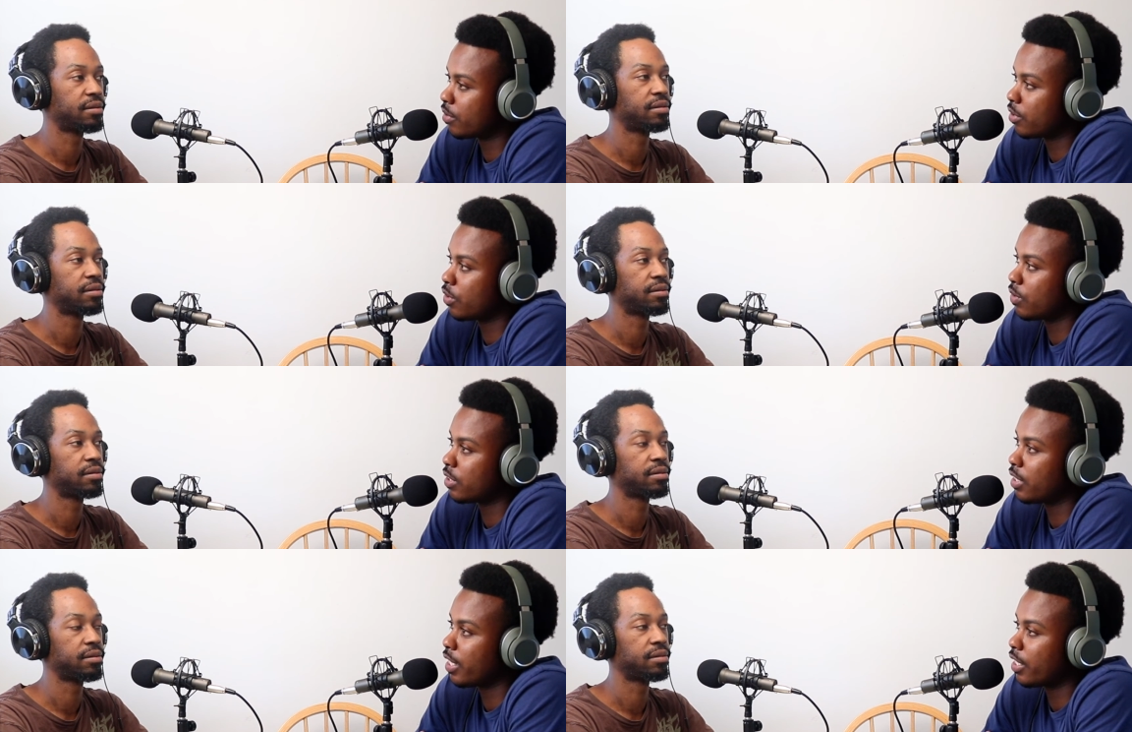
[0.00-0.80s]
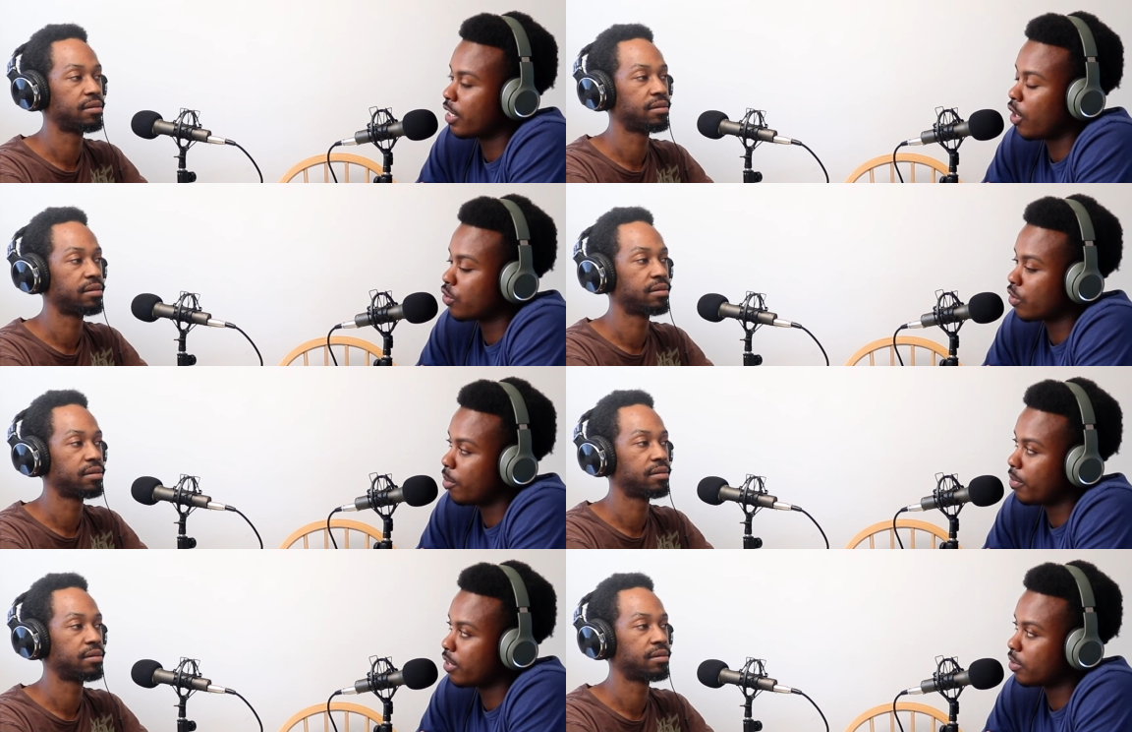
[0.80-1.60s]
Speaker 1: So it's like also
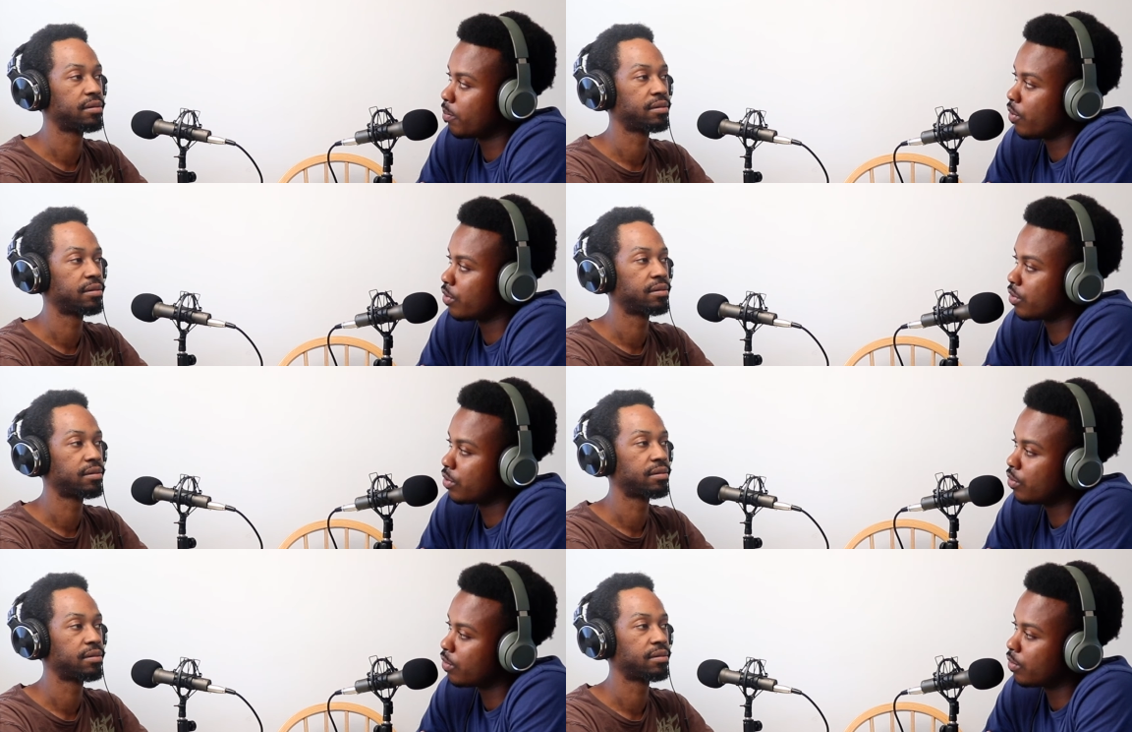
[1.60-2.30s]
helping in sports too,